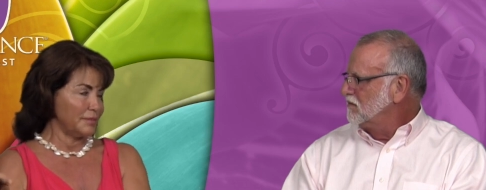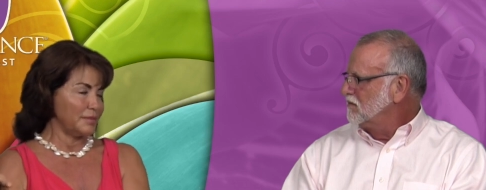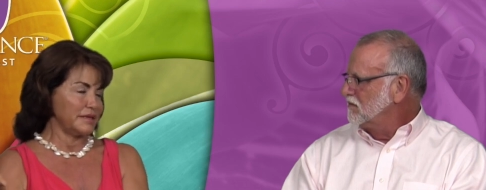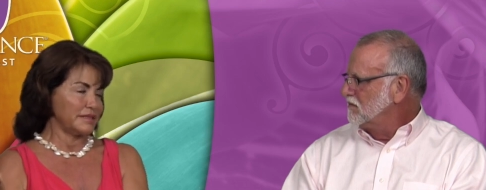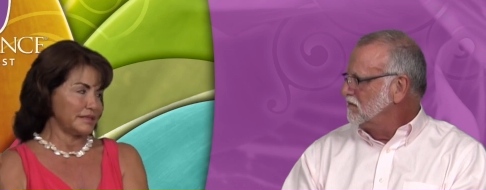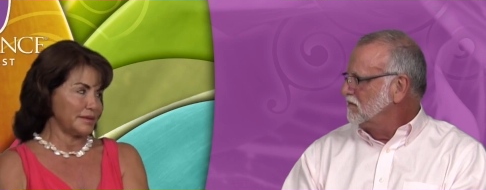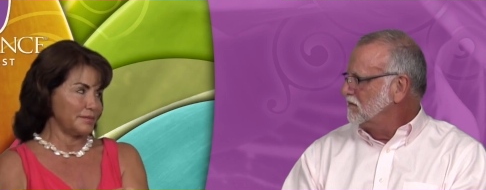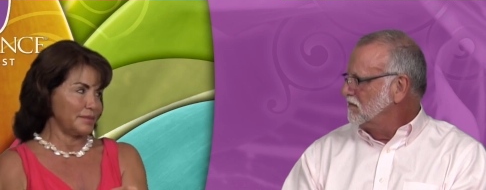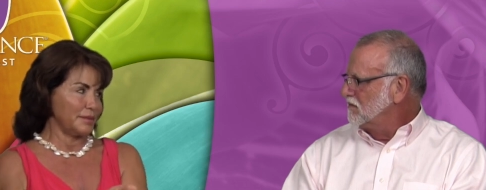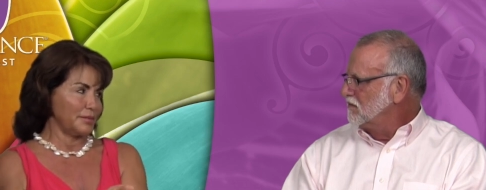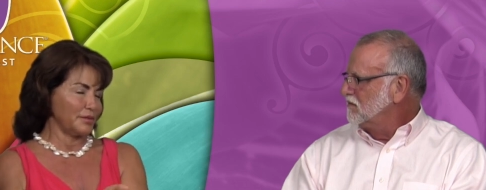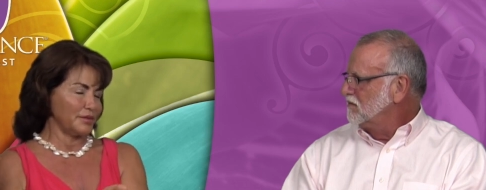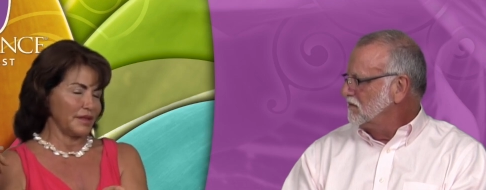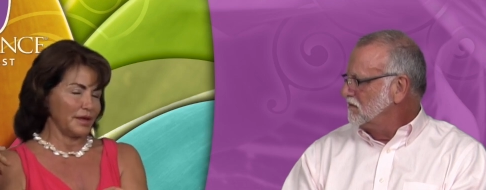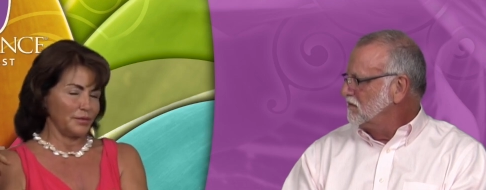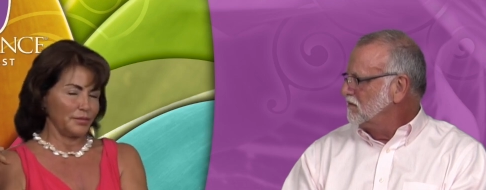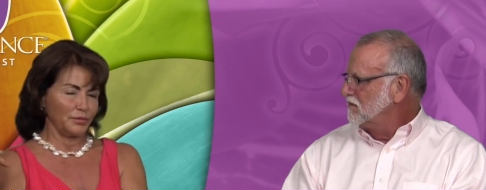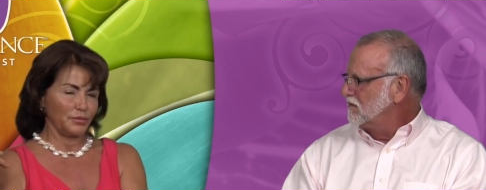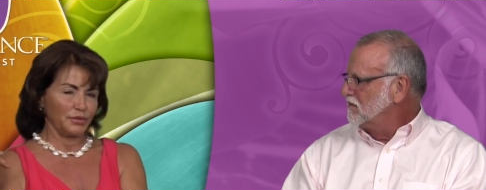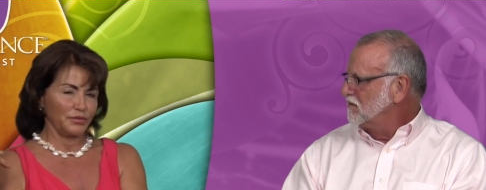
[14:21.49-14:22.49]
Speaker 1: I mean, some people
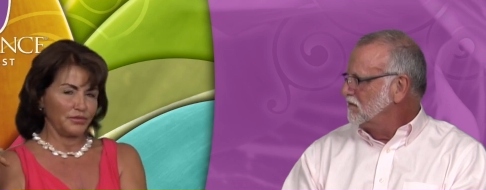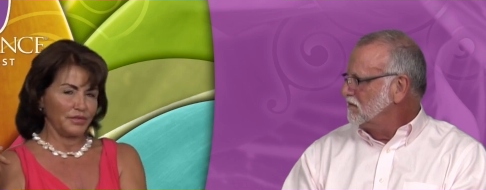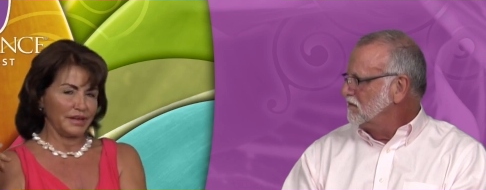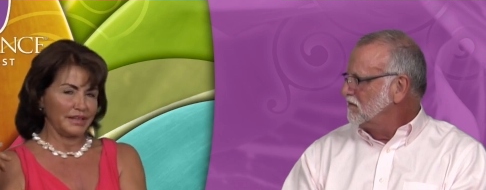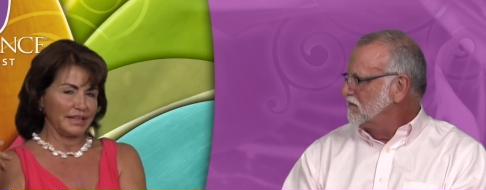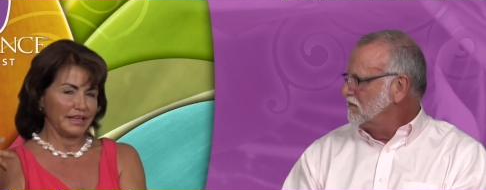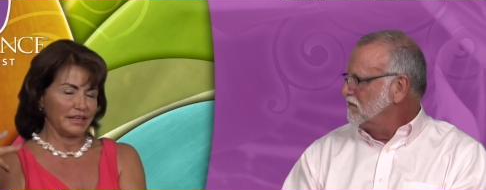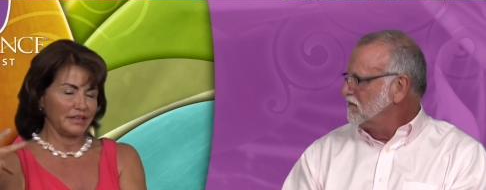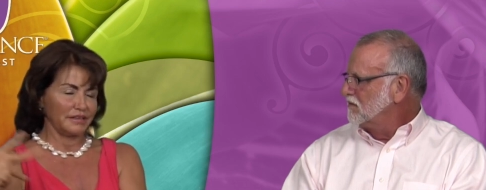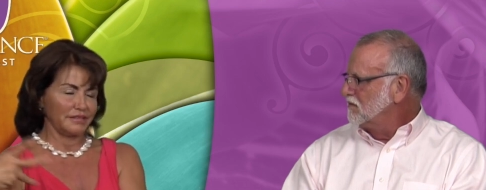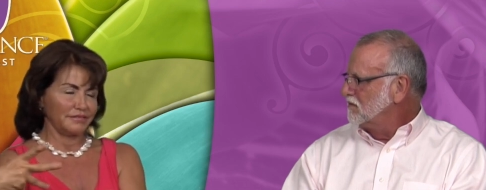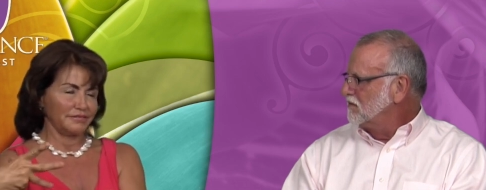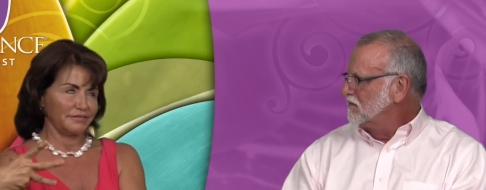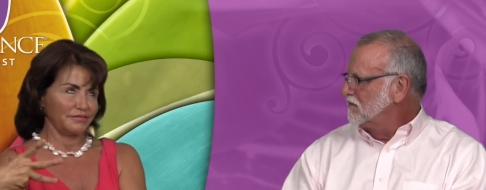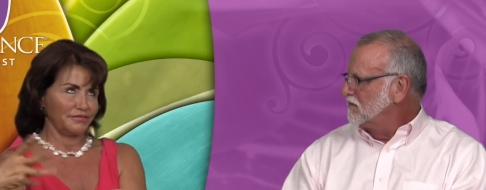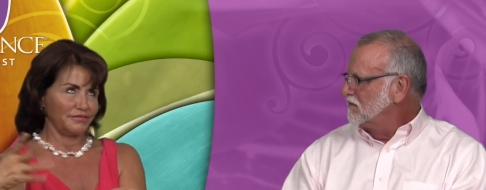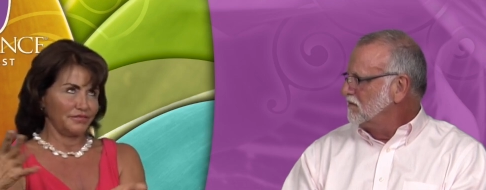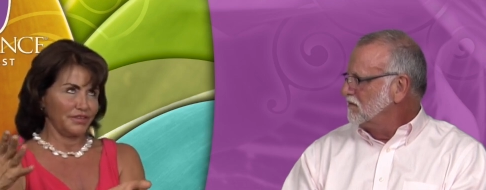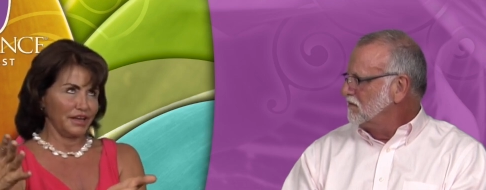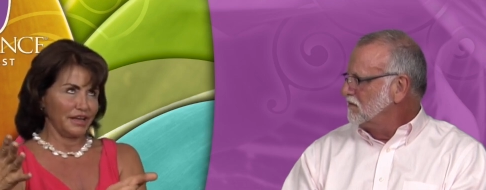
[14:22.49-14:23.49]
that wouldn't find that
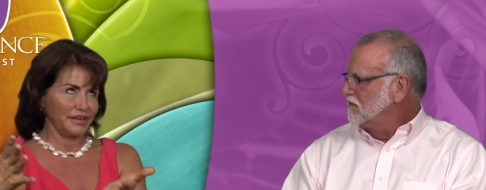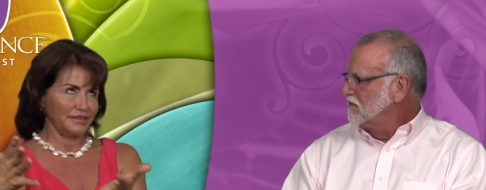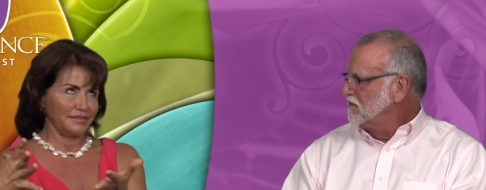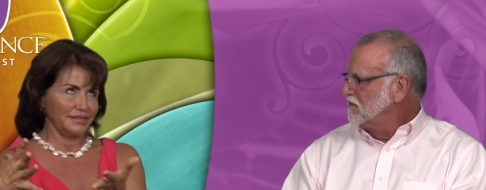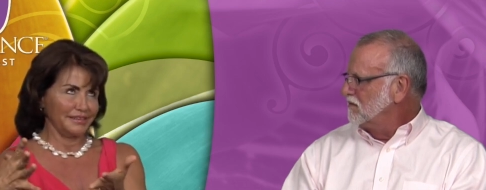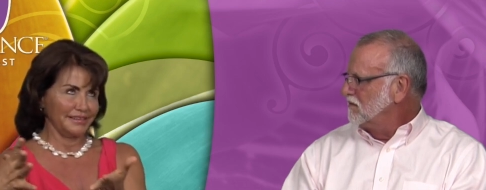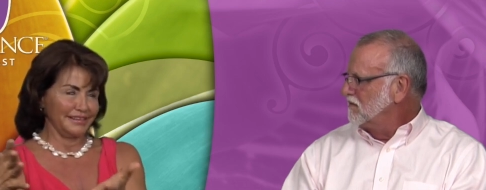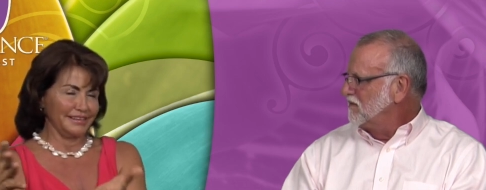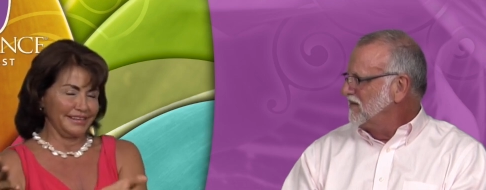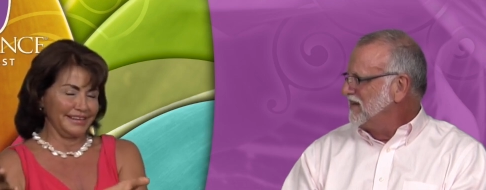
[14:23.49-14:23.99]
fun,